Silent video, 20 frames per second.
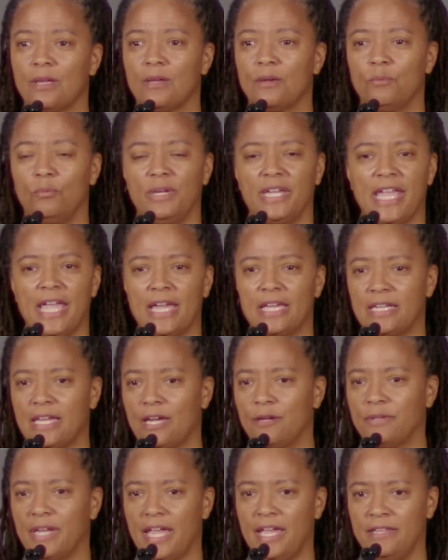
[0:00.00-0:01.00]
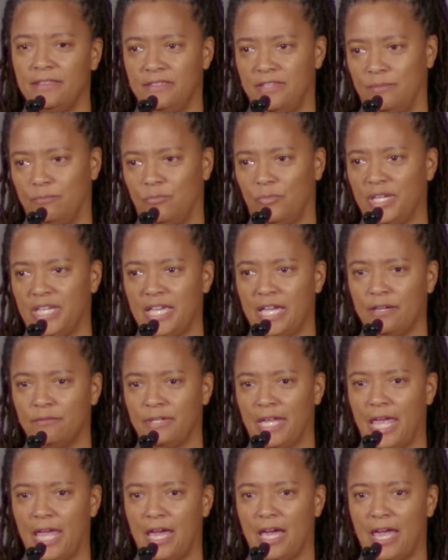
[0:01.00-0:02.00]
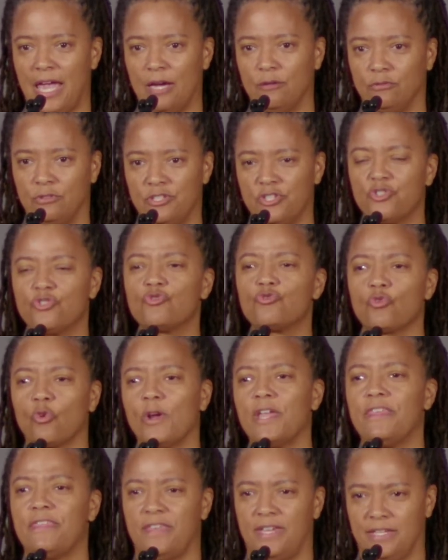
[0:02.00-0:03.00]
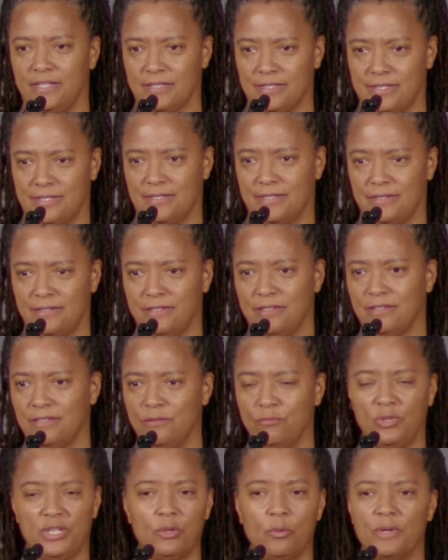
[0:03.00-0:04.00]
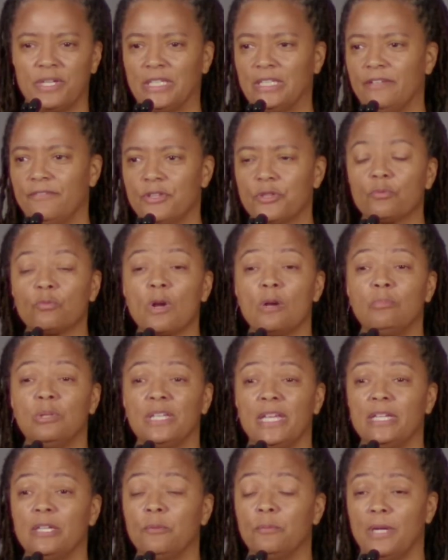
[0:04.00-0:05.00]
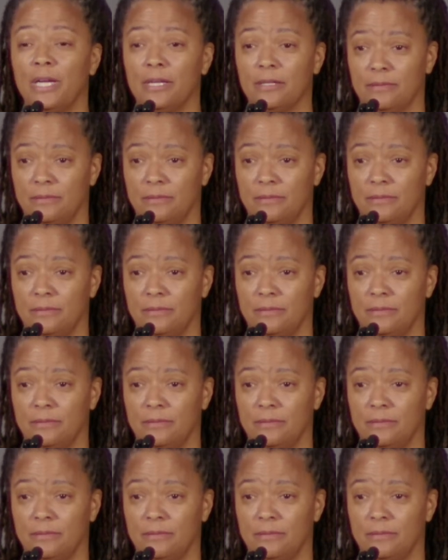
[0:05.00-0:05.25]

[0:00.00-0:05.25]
We can't out-hate them. We can't out-destroy things. We don't want to live in the rubble anyway.